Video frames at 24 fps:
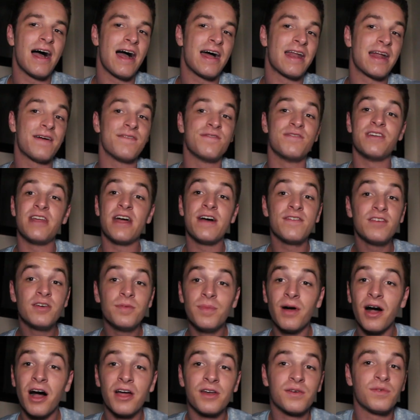And I've never
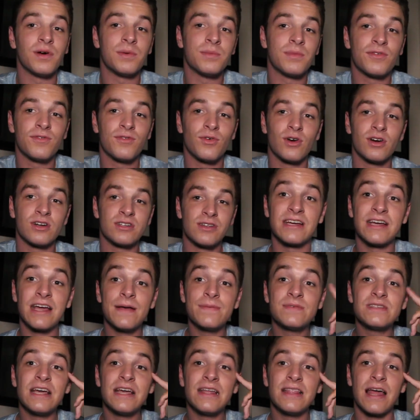bought one before. So I
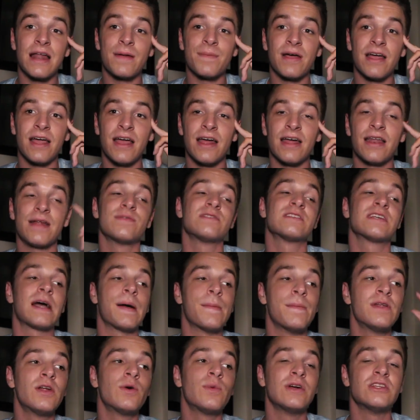kept saying that in my head. I was like,
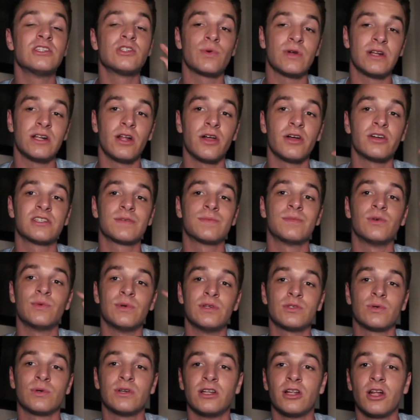I'm gonna win $20. I'm gonna
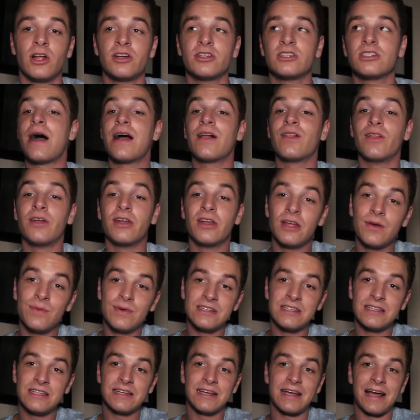win $20. I literally
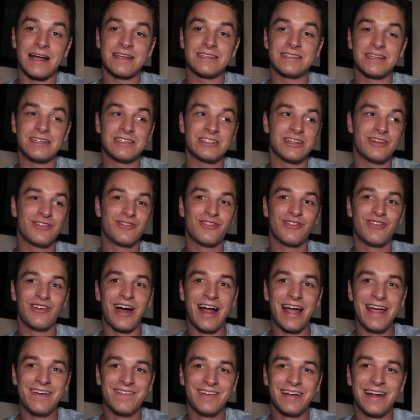went to the gas station
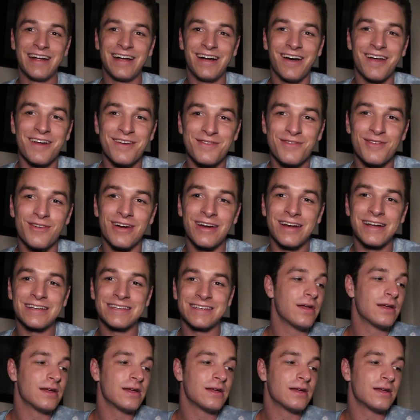right when I got off work.